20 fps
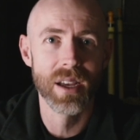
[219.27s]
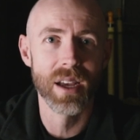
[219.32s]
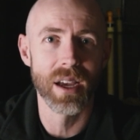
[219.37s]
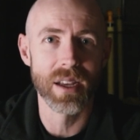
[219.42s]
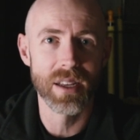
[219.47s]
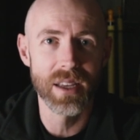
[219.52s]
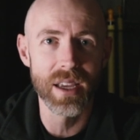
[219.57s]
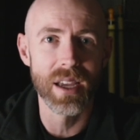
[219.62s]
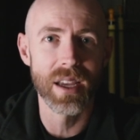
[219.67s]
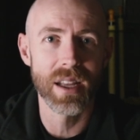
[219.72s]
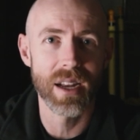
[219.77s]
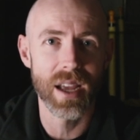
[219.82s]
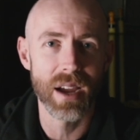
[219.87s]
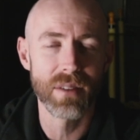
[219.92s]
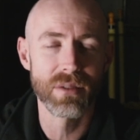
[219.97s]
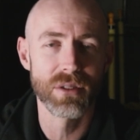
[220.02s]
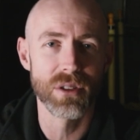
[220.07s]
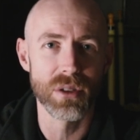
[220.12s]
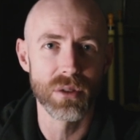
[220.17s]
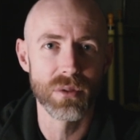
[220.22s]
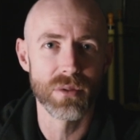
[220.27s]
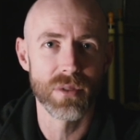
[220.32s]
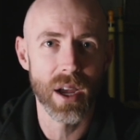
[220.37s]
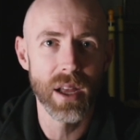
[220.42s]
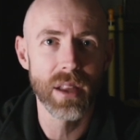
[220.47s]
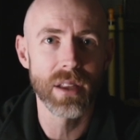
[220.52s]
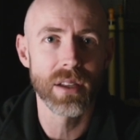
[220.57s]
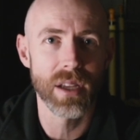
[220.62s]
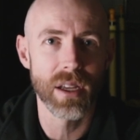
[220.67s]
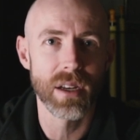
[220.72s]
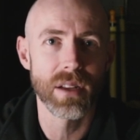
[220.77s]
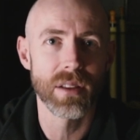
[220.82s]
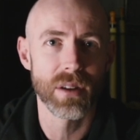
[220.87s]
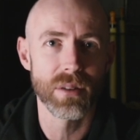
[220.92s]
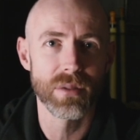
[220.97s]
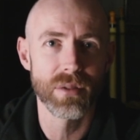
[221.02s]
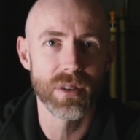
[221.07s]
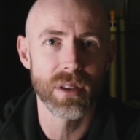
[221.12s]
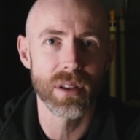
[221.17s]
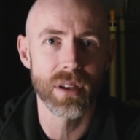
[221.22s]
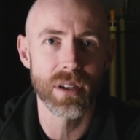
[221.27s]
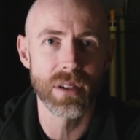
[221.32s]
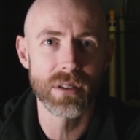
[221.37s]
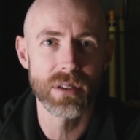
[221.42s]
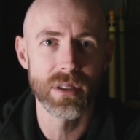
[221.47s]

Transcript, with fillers: again after you validated their feelings.